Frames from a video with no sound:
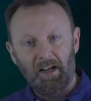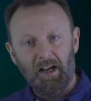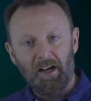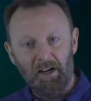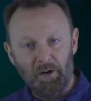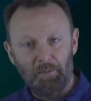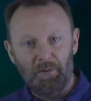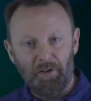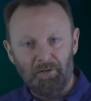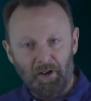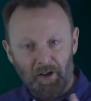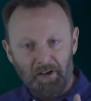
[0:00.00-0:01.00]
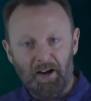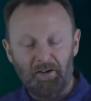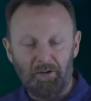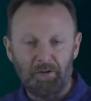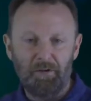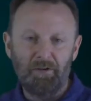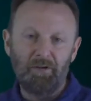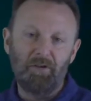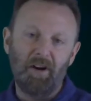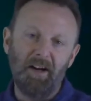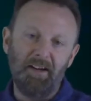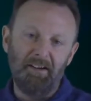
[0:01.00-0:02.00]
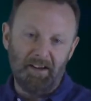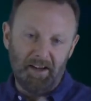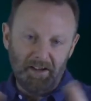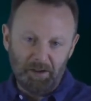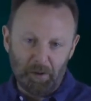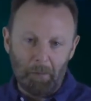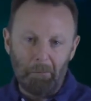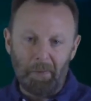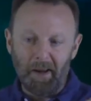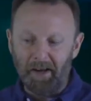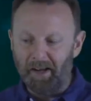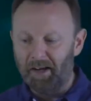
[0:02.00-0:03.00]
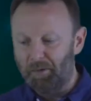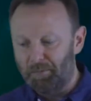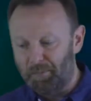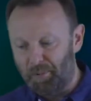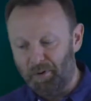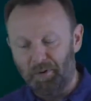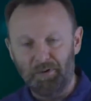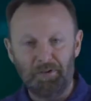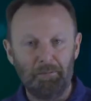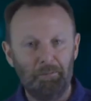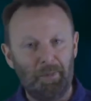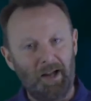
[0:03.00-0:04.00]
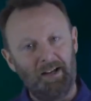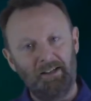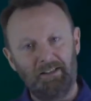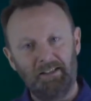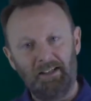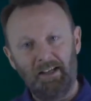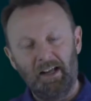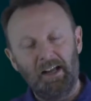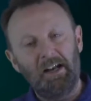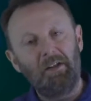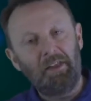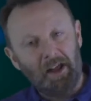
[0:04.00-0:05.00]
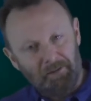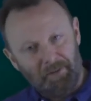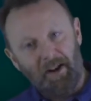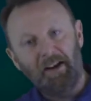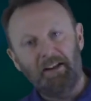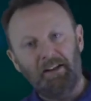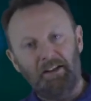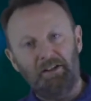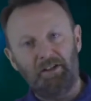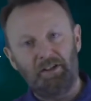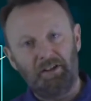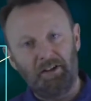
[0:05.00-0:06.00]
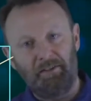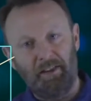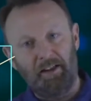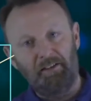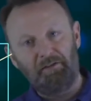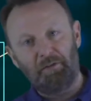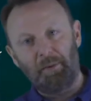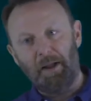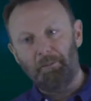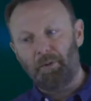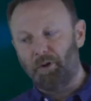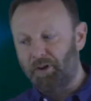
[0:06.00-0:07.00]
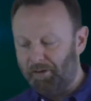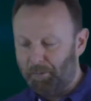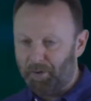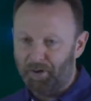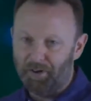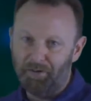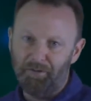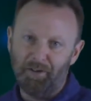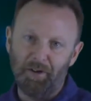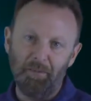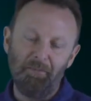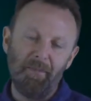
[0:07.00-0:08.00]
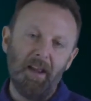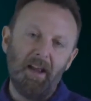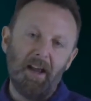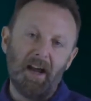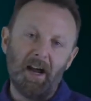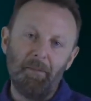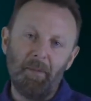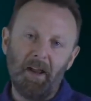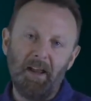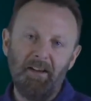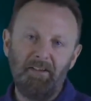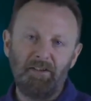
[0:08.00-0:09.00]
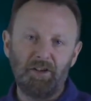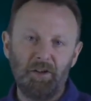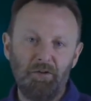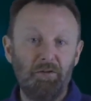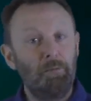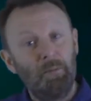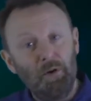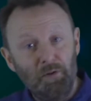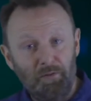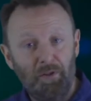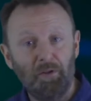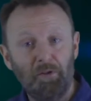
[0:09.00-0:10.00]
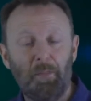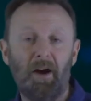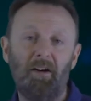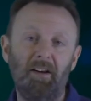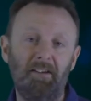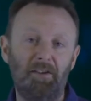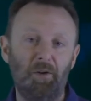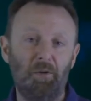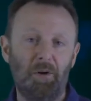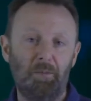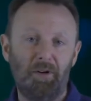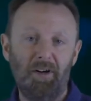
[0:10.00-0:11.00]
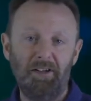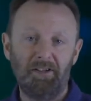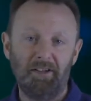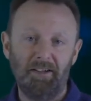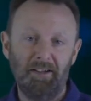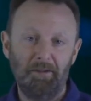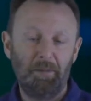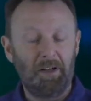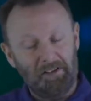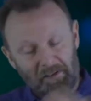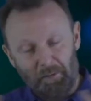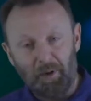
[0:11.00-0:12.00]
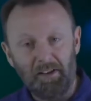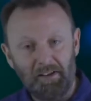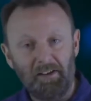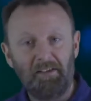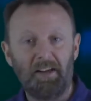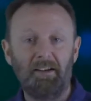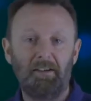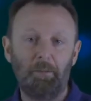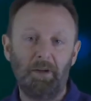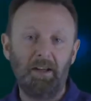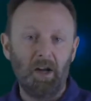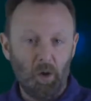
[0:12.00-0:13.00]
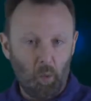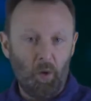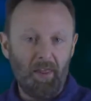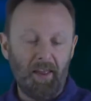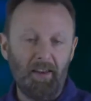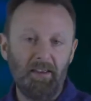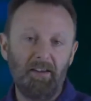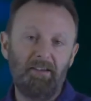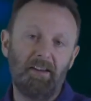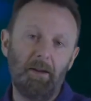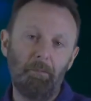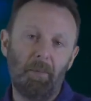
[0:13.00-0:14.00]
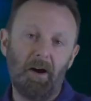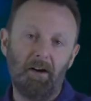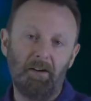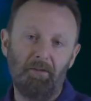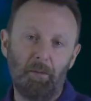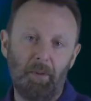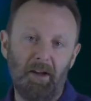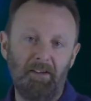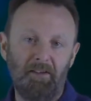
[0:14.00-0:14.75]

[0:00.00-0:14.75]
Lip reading: a number of narrow grades into a big, broad band. Now, the advantage of this from an employer's point of view is to remove those barriers to cooperation, because everybody is ostensibly within the same part of the pay